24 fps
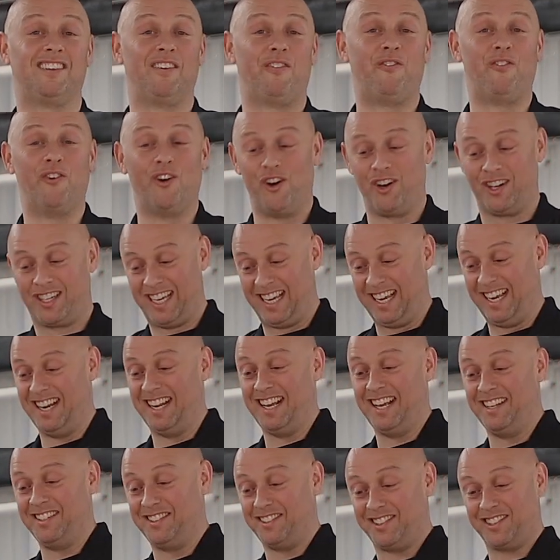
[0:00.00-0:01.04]
a fork in it
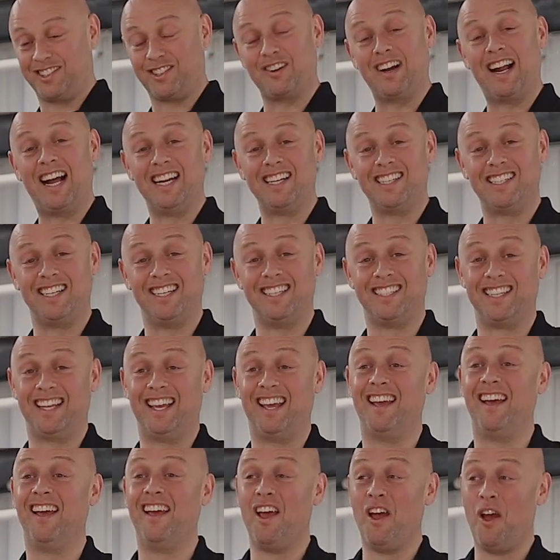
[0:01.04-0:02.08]
and scratches
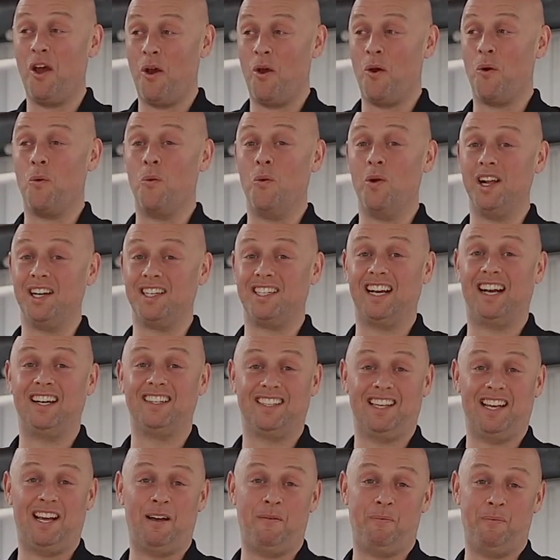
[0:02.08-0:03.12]
it, which
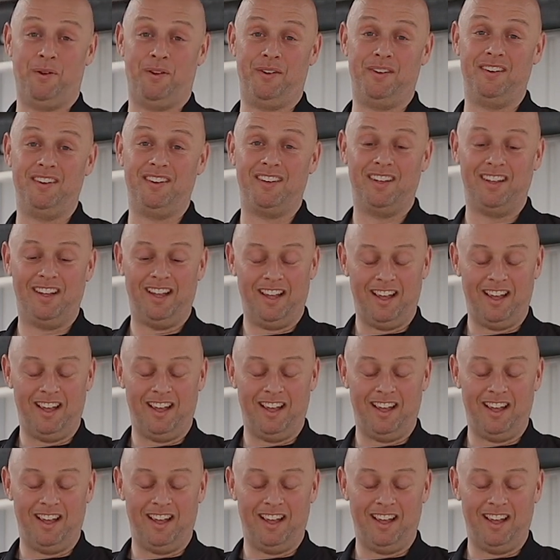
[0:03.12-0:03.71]
has happened.